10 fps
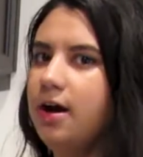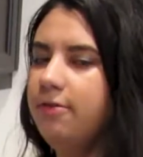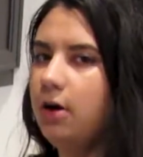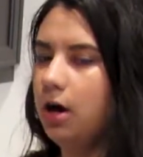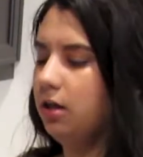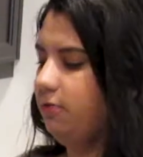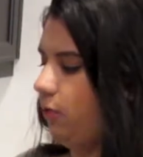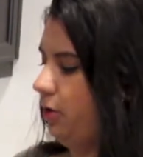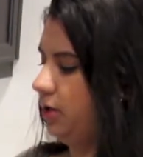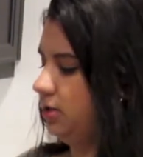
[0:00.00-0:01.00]
of olive
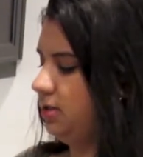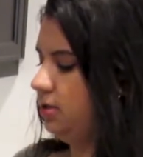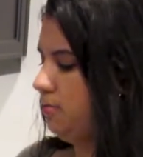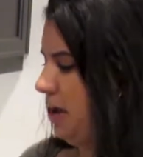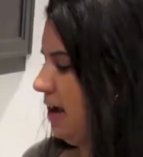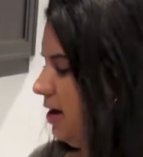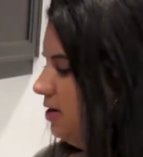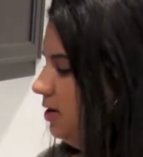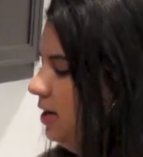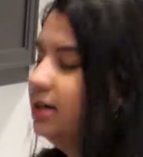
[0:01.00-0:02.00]
oil to the
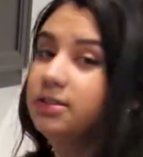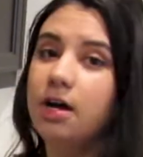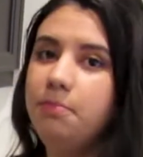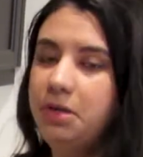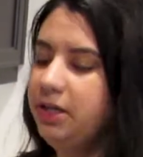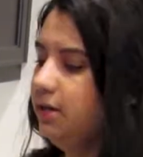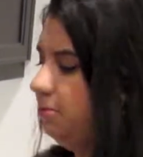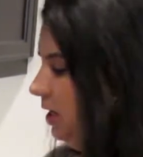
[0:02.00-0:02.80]
pan. It's on medium